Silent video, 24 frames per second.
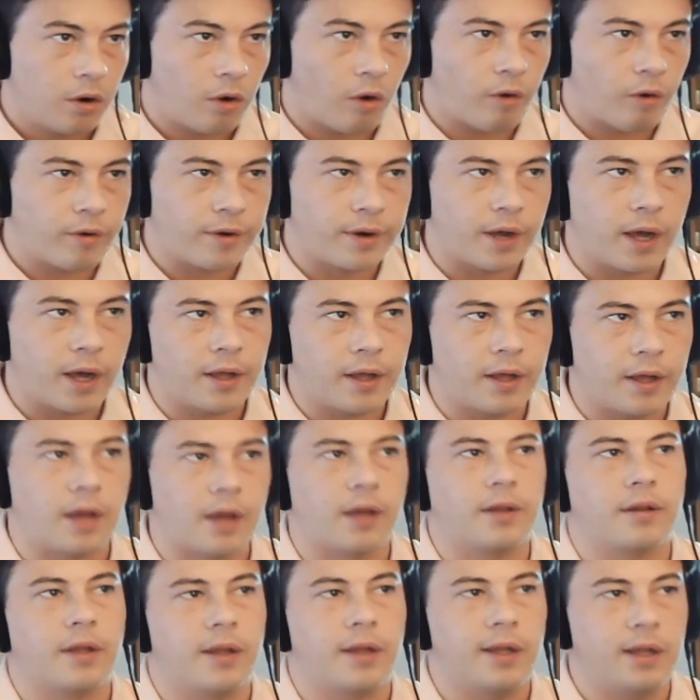Or not uh,
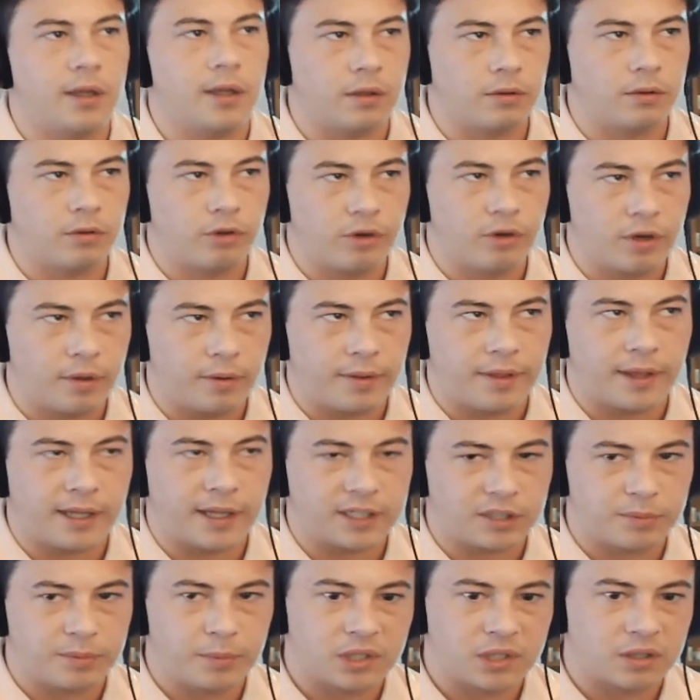uh learning
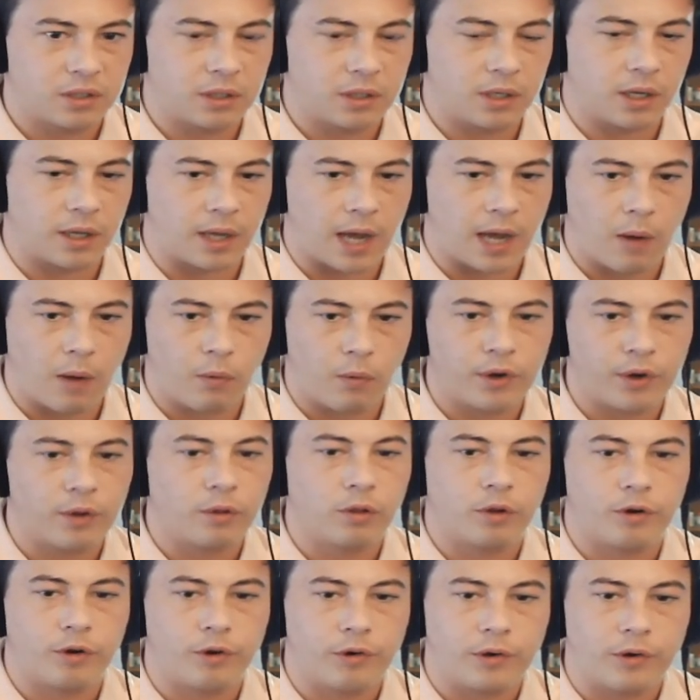that's misleading. I want to
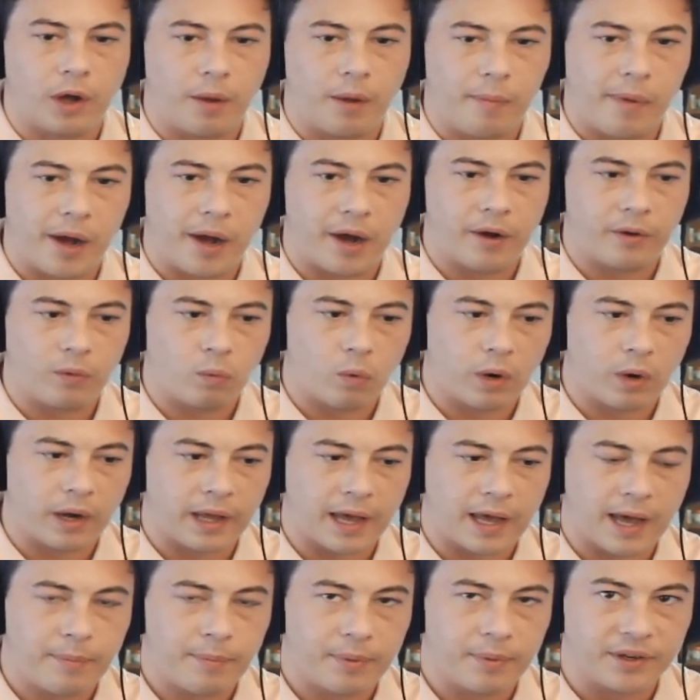learn about what
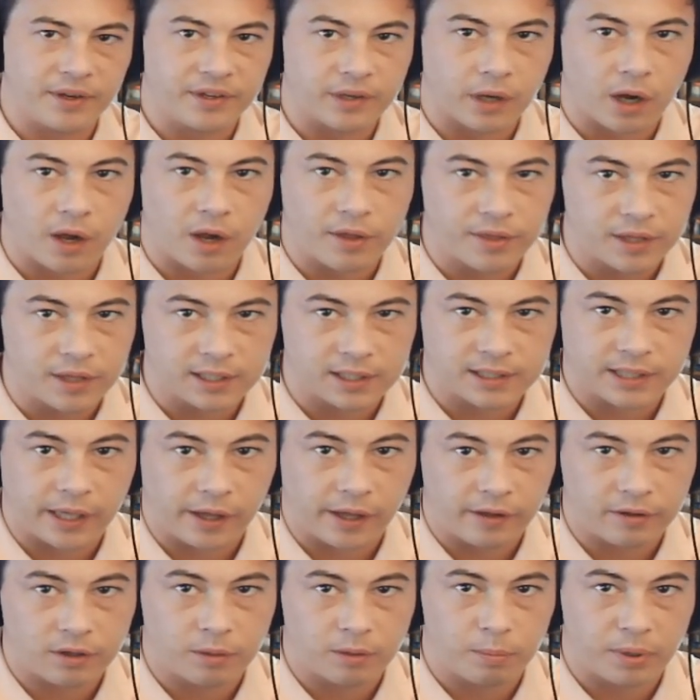happened on the
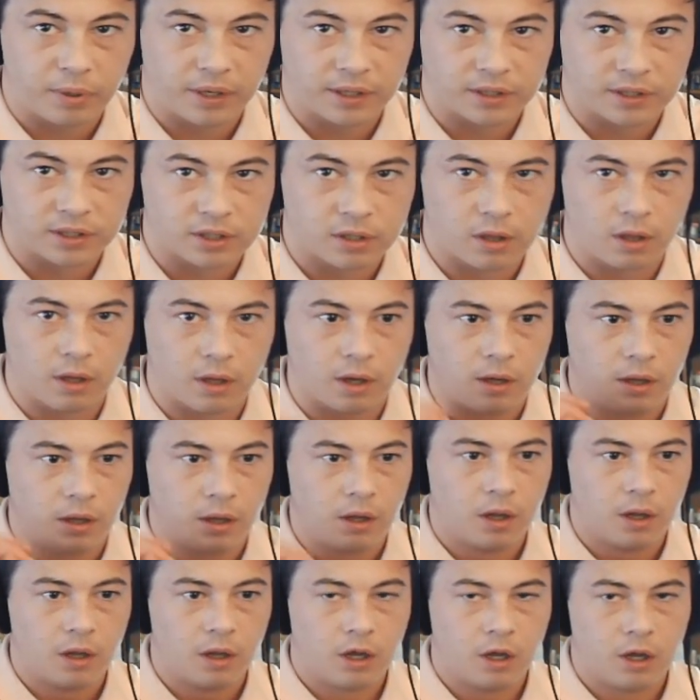Italian peninsula
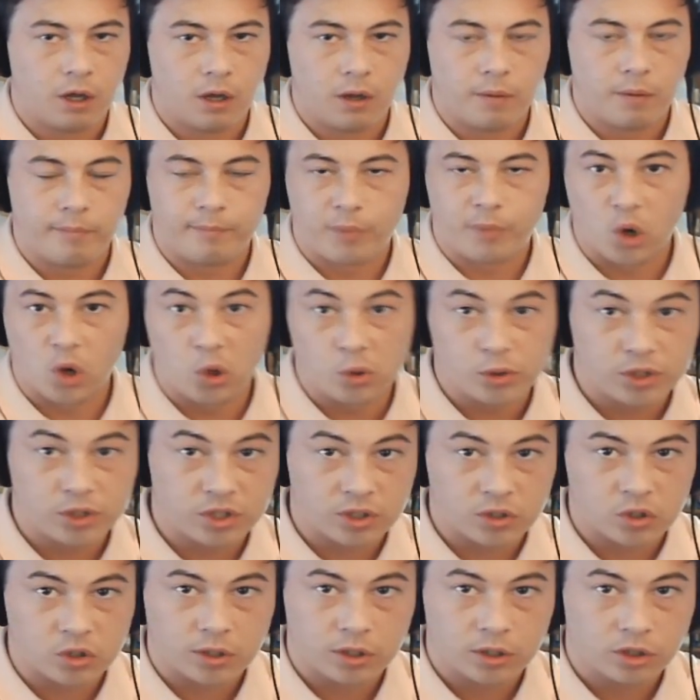
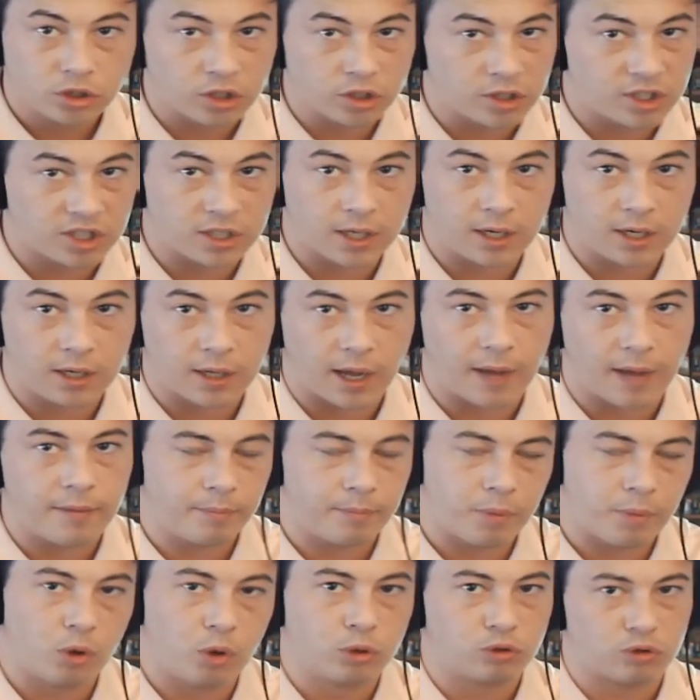post Justin uh,
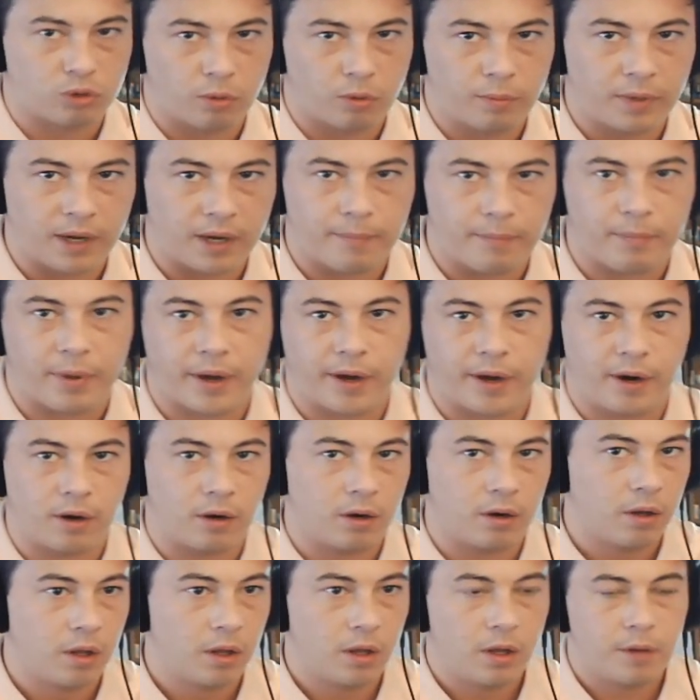post Roman
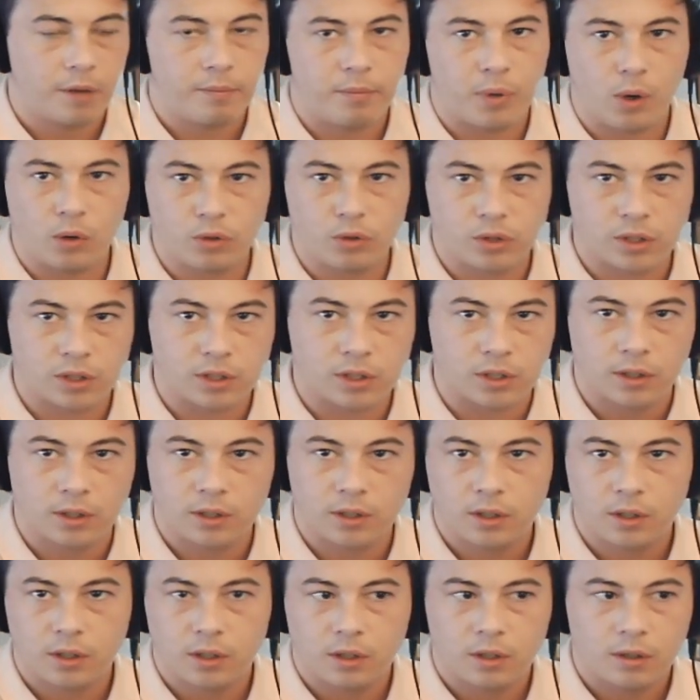Empire, post
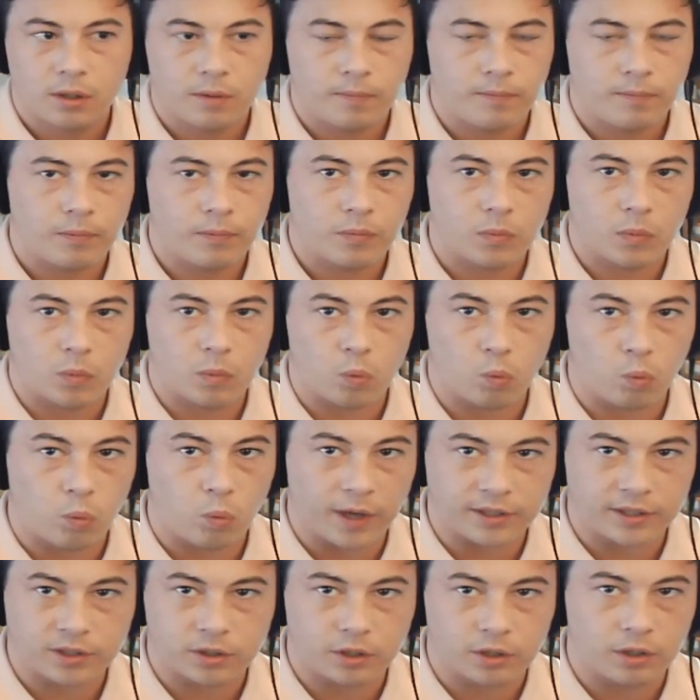
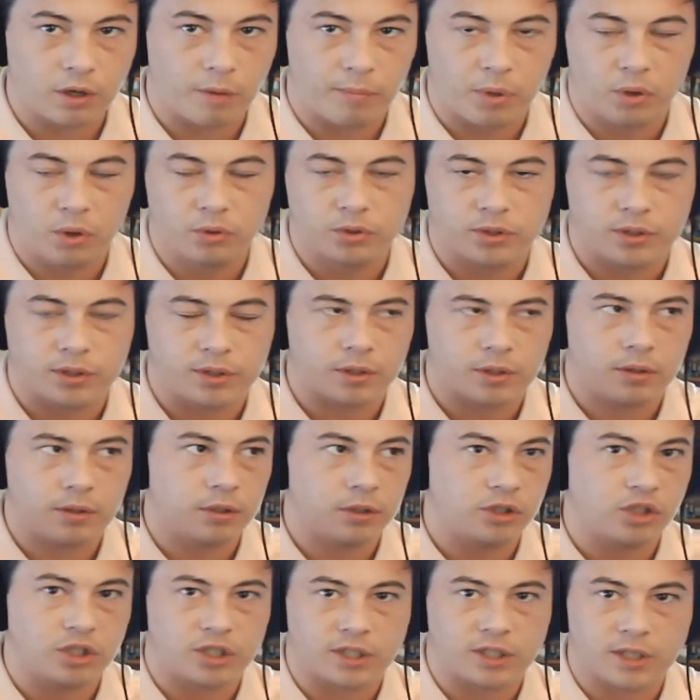West, you know, post
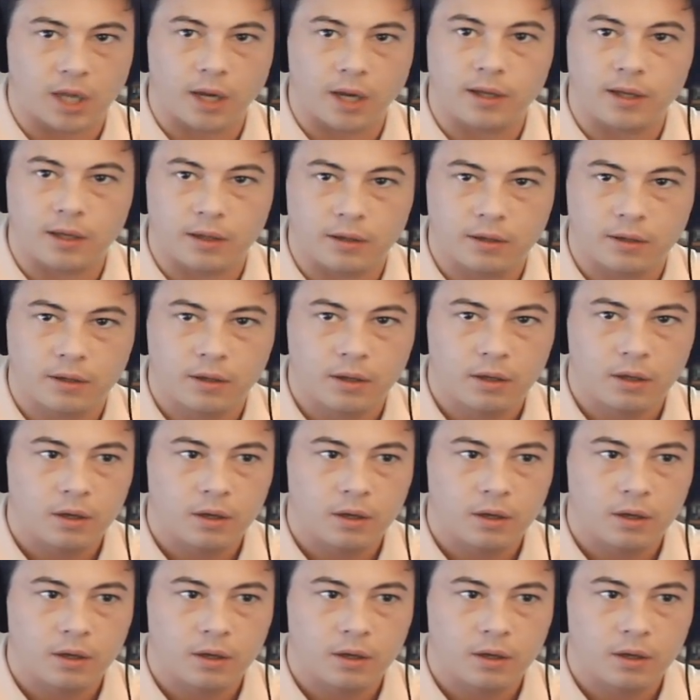Justinian,